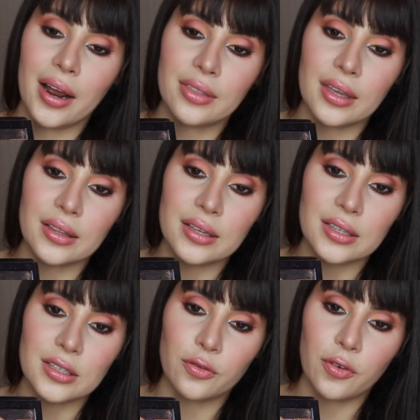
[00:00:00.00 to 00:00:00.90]
I think
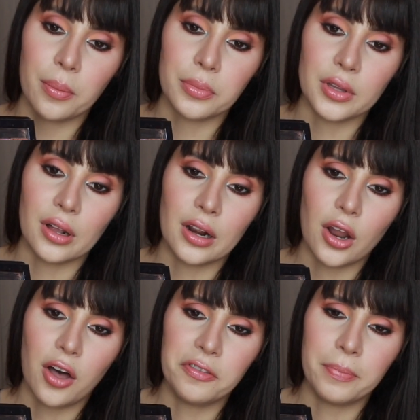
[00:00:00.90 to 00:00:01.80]
this is from the
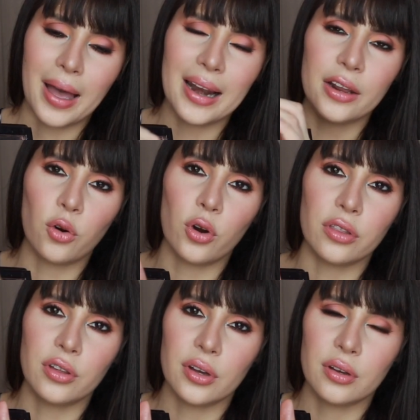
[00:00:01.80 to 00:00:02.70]
Love palette or
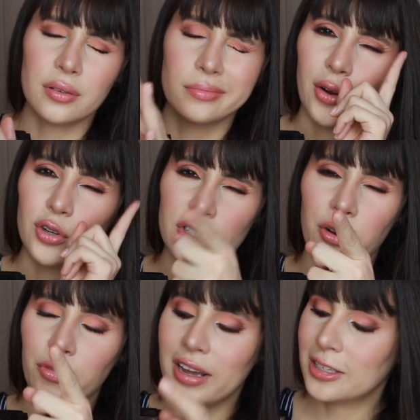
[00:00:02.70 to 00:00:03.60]
the
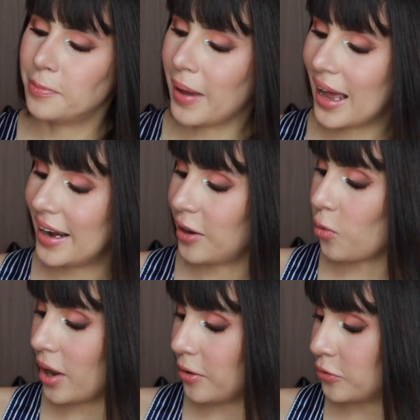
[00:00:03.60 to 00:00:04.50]
Sunrise palette,
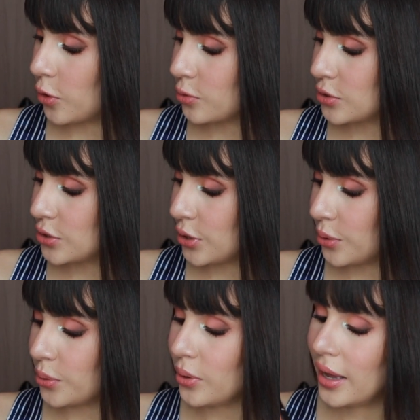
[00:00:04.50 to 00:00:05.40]
one of those
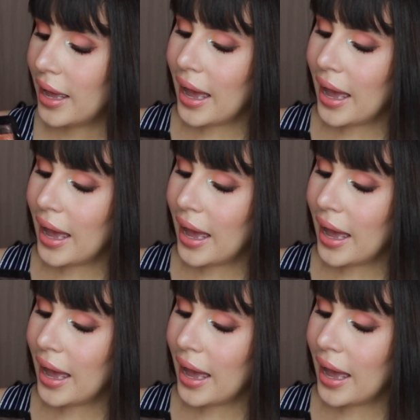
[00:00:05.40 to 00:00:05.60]
two.